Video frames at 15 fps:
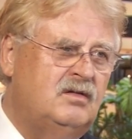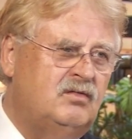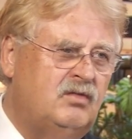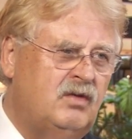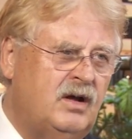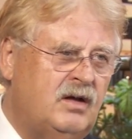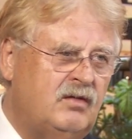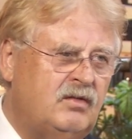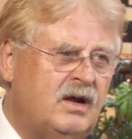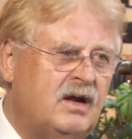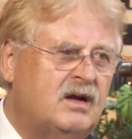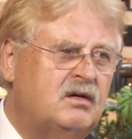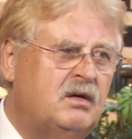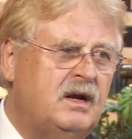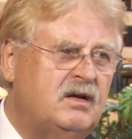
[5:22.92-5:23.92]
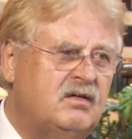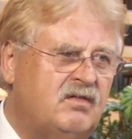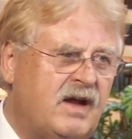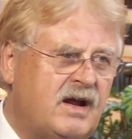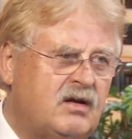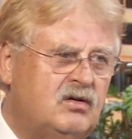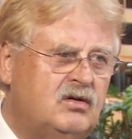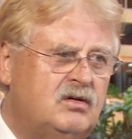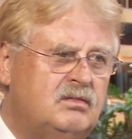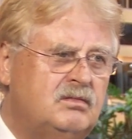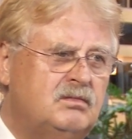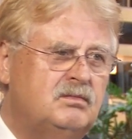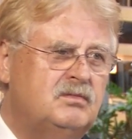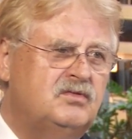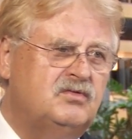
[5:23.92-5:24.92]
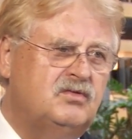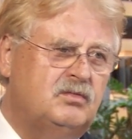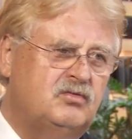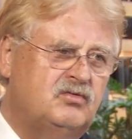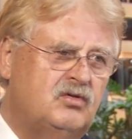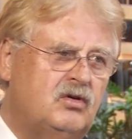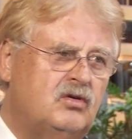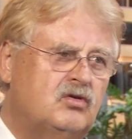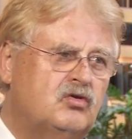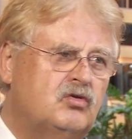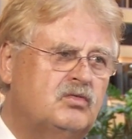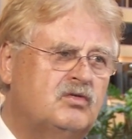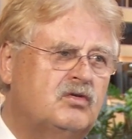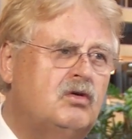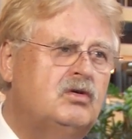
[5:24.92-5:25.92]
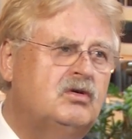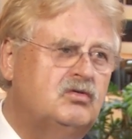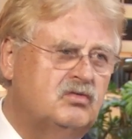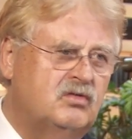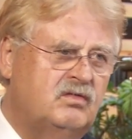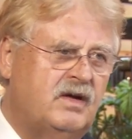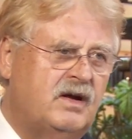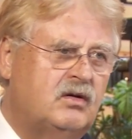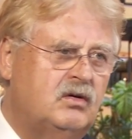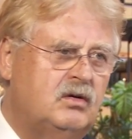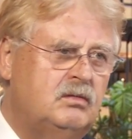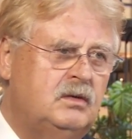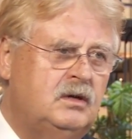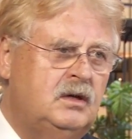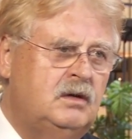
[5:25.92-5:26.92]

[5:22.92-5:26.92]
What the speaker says: Where we create a vacuum, certain groups go into the vacuum.